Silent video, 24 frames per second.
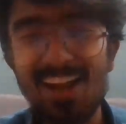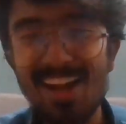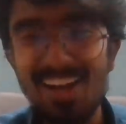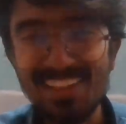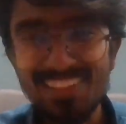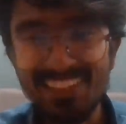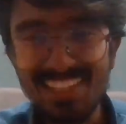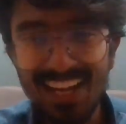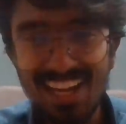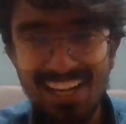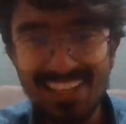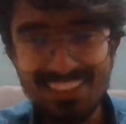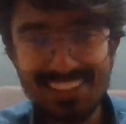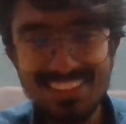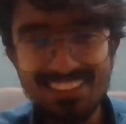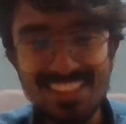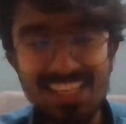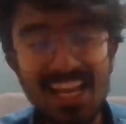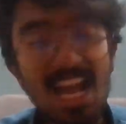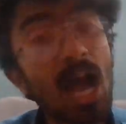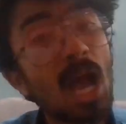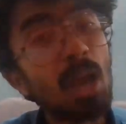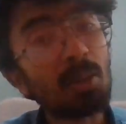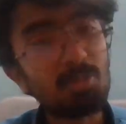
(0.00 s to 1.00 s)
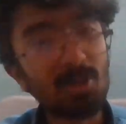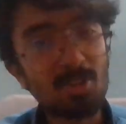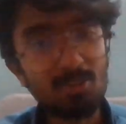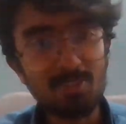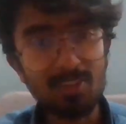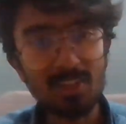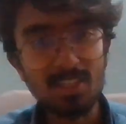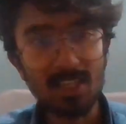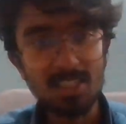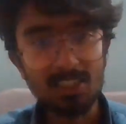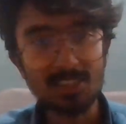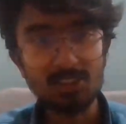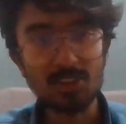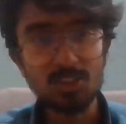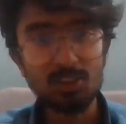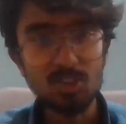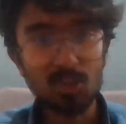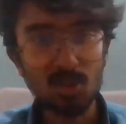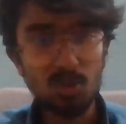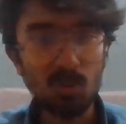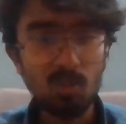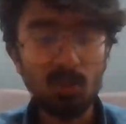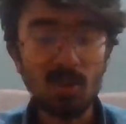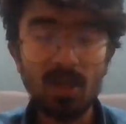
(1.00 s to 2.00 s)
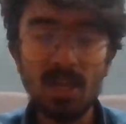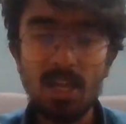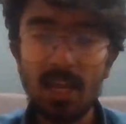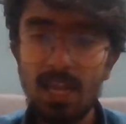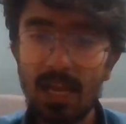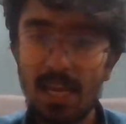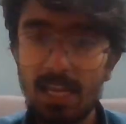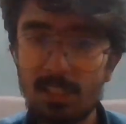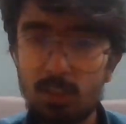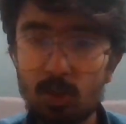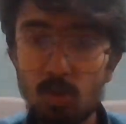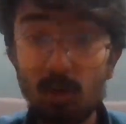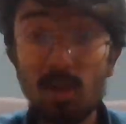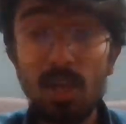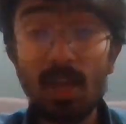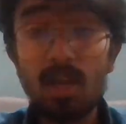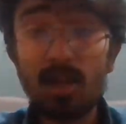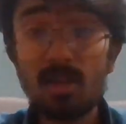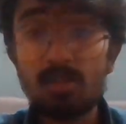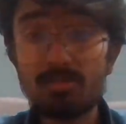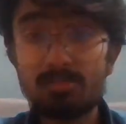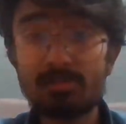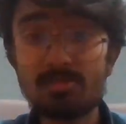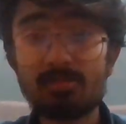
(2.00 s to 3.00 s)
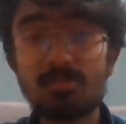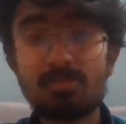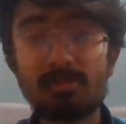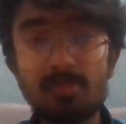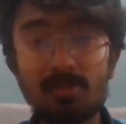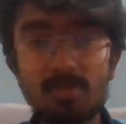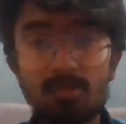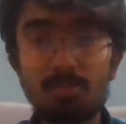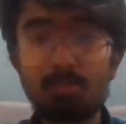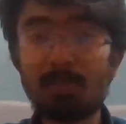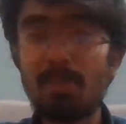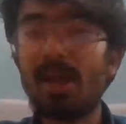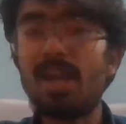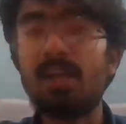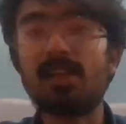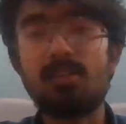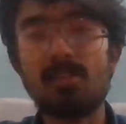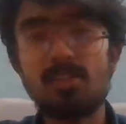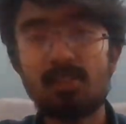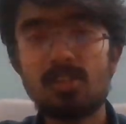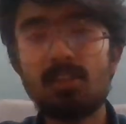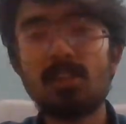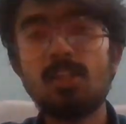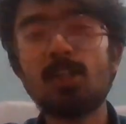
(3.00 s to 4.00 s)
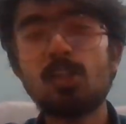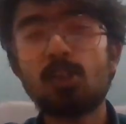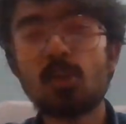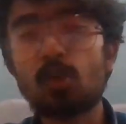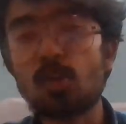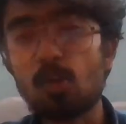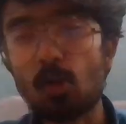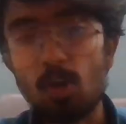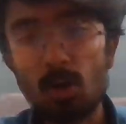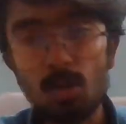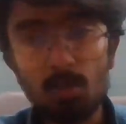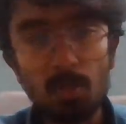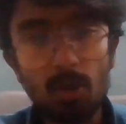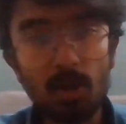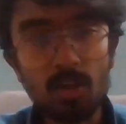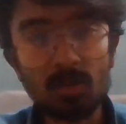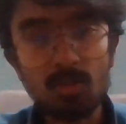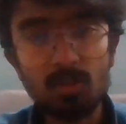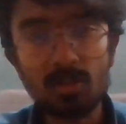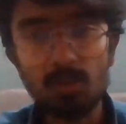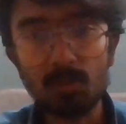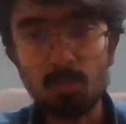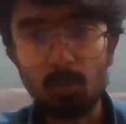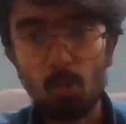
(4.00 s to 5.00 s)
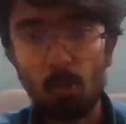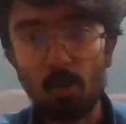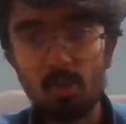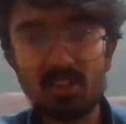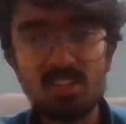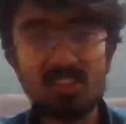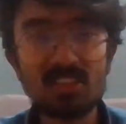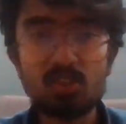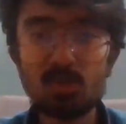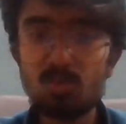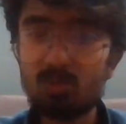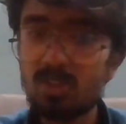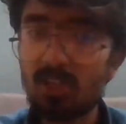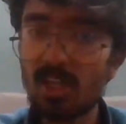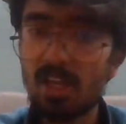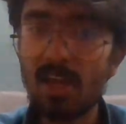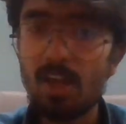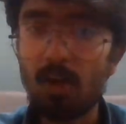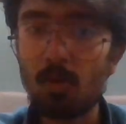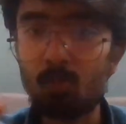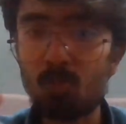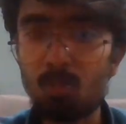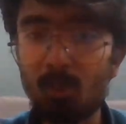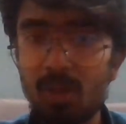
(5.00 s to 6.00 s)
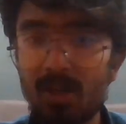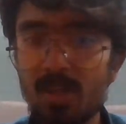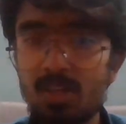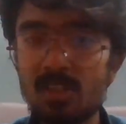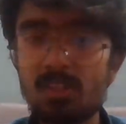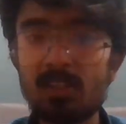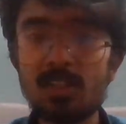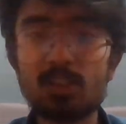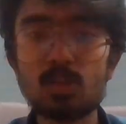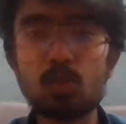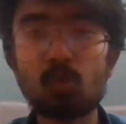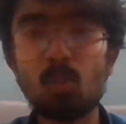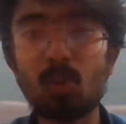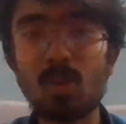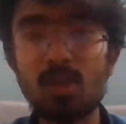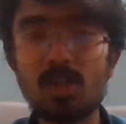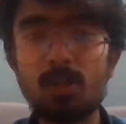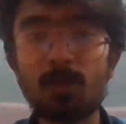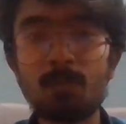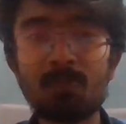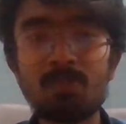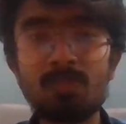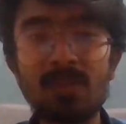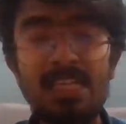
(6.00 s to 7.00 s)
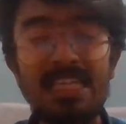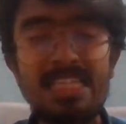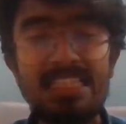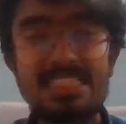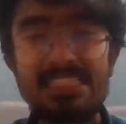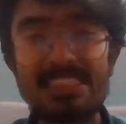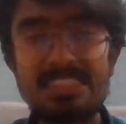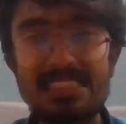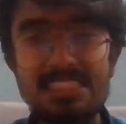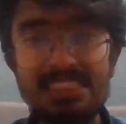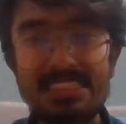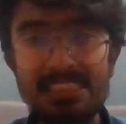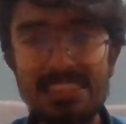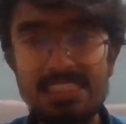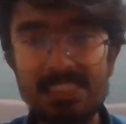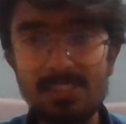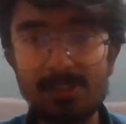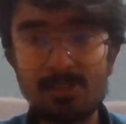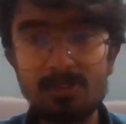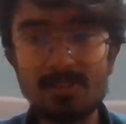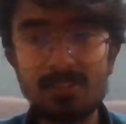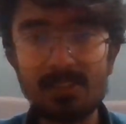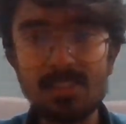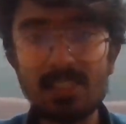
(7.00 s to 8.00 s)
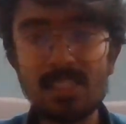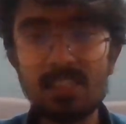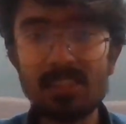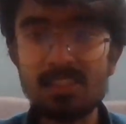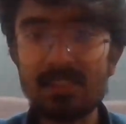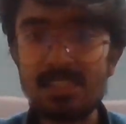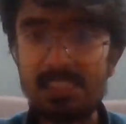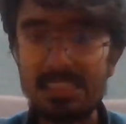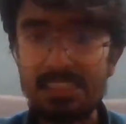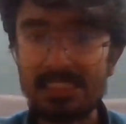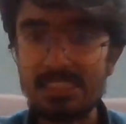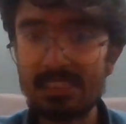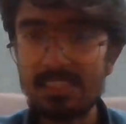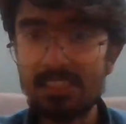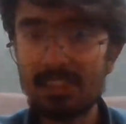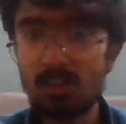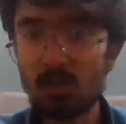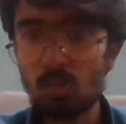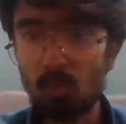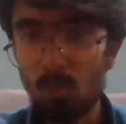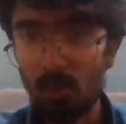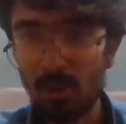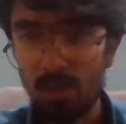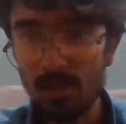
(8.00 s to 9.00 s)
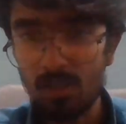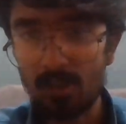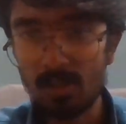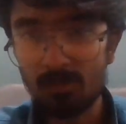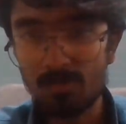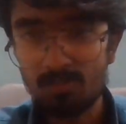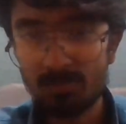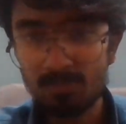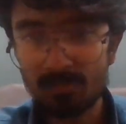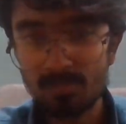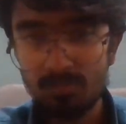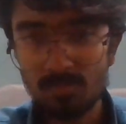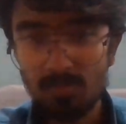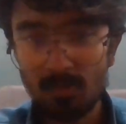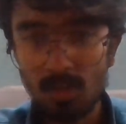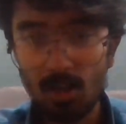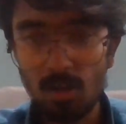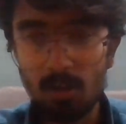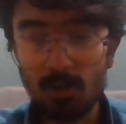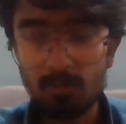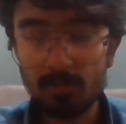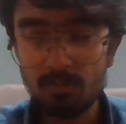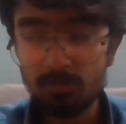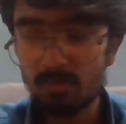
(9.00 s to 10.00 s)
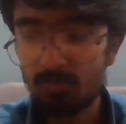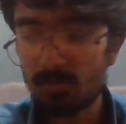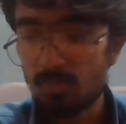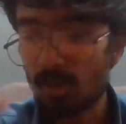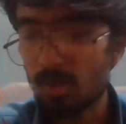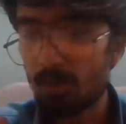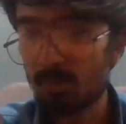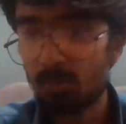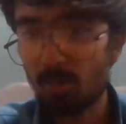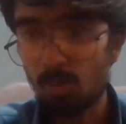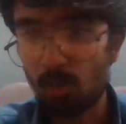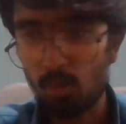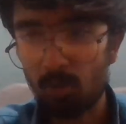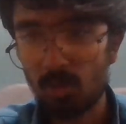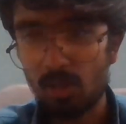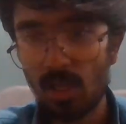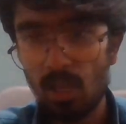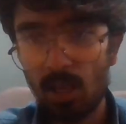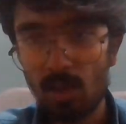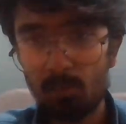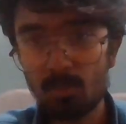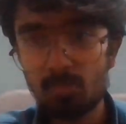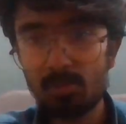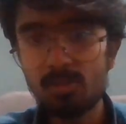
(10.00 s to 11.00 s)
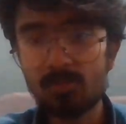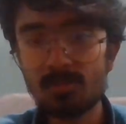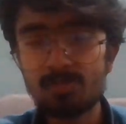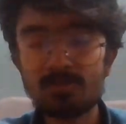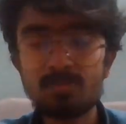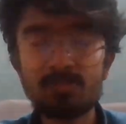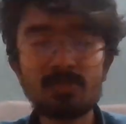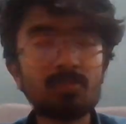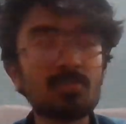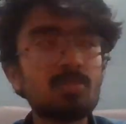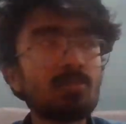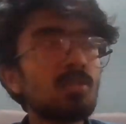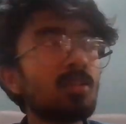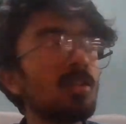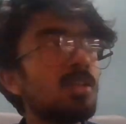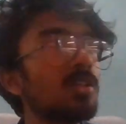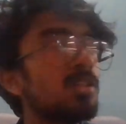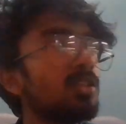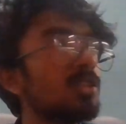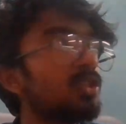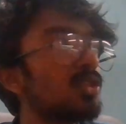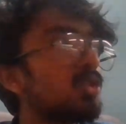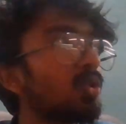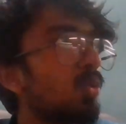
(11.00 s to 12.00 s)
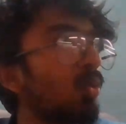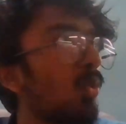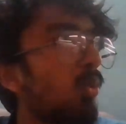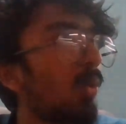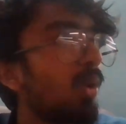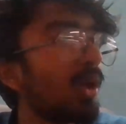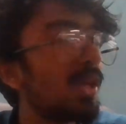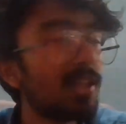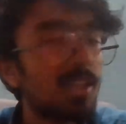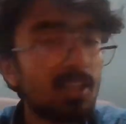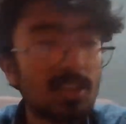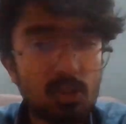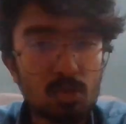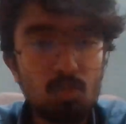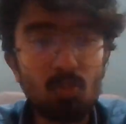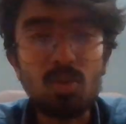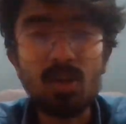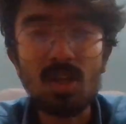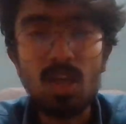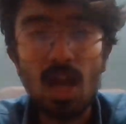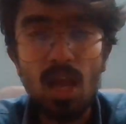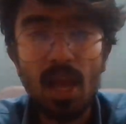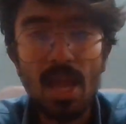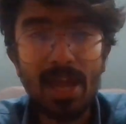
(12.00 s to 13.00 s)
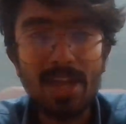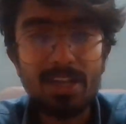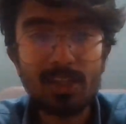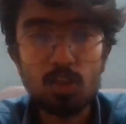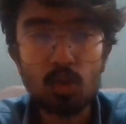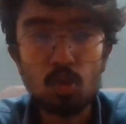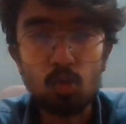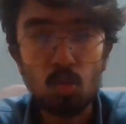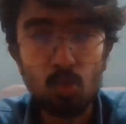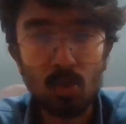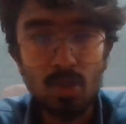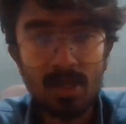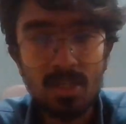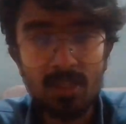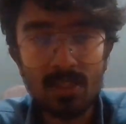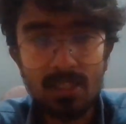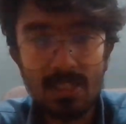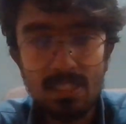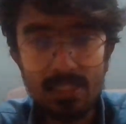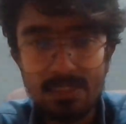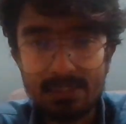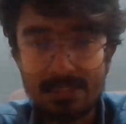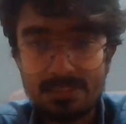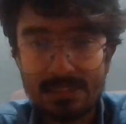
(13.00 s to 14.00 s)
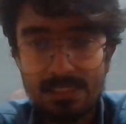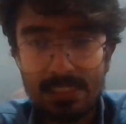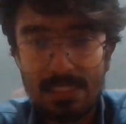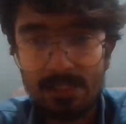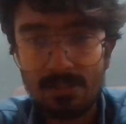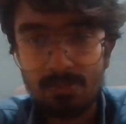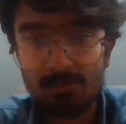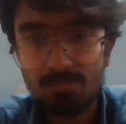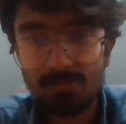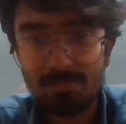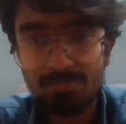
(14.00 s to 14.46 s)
Hi guys, I'm Navin Keshijo and today I'm back to talk about the progress which I have made in this week. This is currently 13th week of my bro camp. So in this week I had to learn DSA.